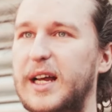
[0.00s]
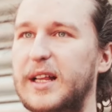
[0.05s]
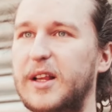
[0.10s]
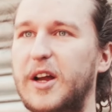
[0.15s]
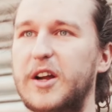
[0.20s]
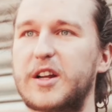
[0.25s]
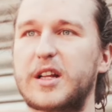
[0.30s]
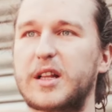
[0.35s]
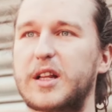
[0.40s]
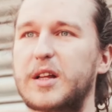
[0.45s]
I
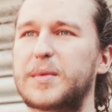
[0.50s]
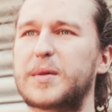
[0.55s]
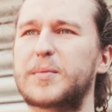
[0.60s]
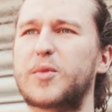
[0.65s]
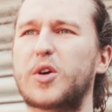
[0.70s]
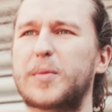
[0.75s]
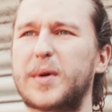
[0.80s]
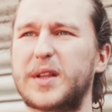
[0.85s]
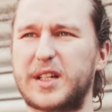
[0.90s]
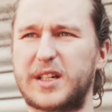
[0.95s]
learned a little bit
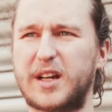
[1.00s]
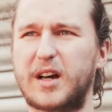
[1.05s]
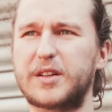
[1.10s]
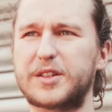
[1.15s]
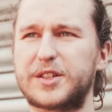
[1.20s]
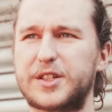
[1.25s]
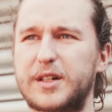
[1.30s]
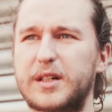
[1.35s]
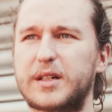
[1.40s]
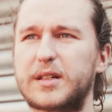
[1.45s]
more about the
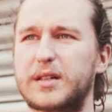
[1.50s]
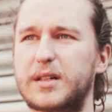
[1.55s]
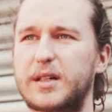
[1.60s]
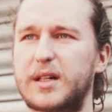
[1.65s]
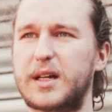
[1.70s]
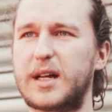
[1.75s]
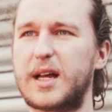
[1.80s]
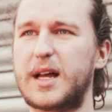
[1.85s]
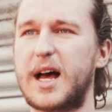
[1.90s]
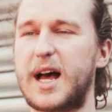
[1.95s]
culture.
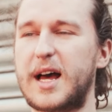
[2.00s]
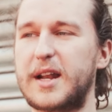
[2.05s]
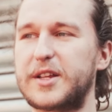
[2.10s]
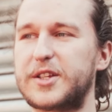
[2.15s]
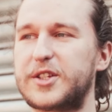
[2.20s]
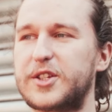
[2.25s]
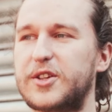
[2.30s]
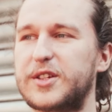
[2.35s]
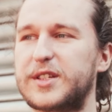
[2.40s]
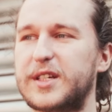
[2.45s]
And
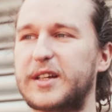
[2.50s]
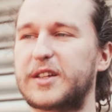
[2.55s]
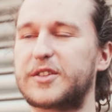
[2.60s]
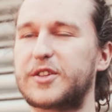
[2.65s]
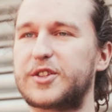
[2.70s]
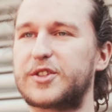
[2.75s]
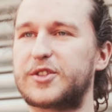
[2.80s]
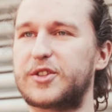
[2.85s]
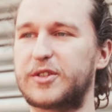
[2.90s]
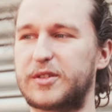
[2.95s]
as soon as I
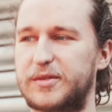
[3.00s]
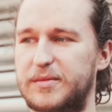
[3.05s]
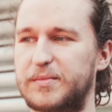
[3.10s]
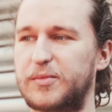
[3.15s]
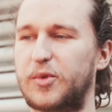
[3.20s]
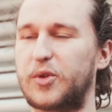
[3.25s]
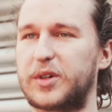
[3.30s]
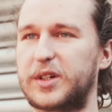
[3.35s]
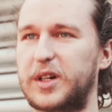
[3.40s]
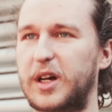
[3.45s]
understood
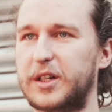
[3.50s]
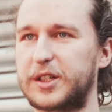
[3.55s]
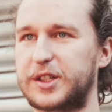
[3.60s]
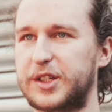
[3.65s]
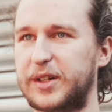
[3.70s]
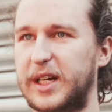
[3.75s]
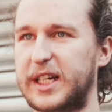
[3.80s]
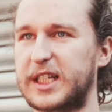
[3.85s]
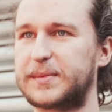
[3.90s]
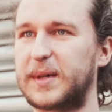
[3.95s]
more
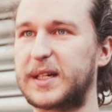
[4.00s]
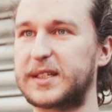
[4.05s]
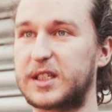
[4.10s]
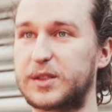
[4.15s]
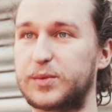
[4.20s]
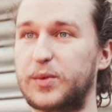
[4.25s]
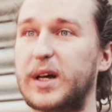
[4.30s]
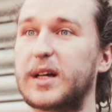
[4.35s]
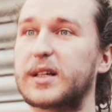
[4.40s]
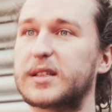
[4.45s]
cultural aspects
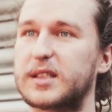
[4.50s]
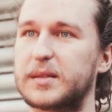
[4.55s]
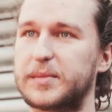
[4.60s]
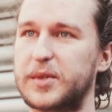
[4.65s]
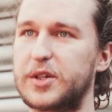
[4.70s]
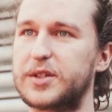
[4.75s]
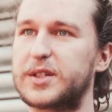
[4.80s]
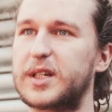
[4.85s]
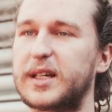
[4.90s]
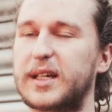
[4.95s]
as well as the
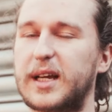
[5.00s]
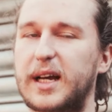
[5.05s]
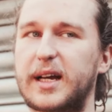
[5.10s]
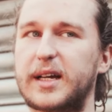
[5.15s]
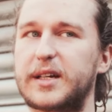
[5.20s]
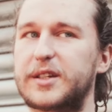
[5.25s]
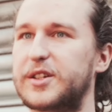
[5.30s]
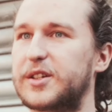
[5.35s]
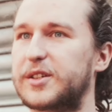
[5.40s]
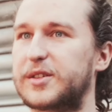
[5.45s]
music,
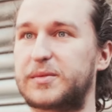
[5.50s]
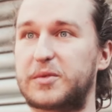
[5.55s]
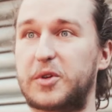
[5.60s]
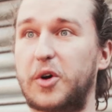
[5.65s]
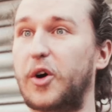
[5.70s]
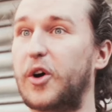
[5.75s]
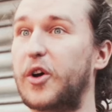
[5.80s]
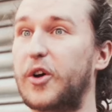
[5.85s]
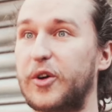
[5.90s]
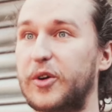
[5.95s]
I just
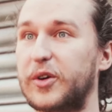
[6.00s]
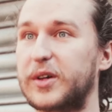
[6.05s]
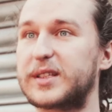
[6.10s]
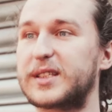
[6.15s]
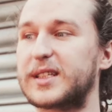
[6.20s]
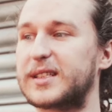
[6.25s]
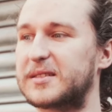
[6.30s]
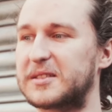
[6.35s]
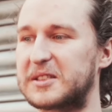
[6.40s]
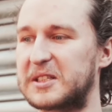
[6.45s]
got
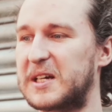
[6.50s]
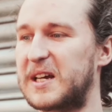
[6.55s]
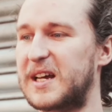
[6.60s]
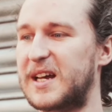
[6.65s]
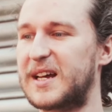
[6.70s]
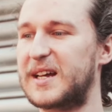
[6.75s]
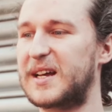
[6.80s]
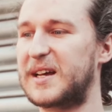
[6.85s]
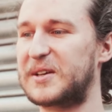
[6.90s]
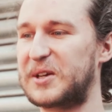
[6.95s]
hooked and
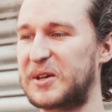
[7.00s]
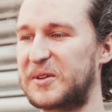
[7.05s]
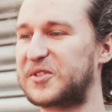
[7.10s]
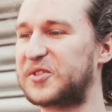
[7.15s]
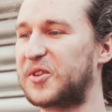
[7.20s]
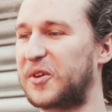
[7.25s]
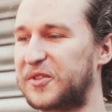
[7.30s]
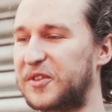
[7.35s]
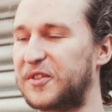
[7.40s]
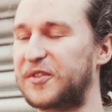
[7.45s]

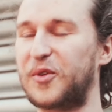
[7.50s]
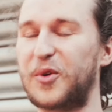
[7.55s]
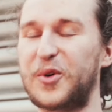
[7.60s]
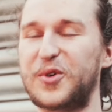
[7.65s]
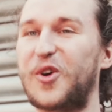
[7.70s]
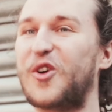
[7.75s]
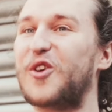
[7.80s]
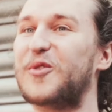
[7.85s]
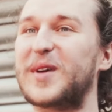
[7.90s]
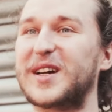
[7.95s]
sort of
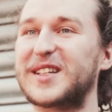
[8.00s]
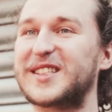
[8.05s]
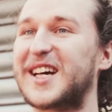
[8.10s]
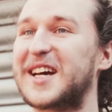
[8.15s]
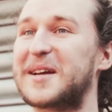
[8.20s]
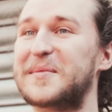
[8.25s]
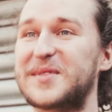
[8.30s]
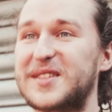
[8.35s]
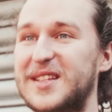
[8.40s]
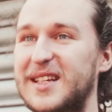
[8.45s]
devoted all my
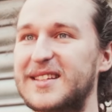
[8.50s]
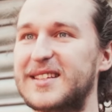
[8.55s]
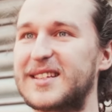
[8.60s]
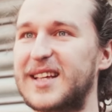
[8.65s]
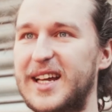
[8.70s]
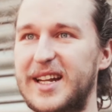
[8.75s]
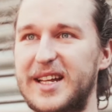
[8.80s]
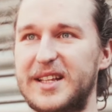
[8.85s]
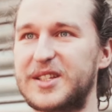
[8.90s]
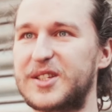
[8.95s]
time since
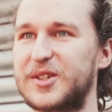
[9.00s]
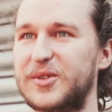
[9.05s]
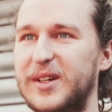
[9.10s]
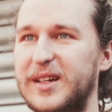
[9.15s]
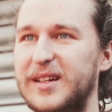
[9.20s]
then into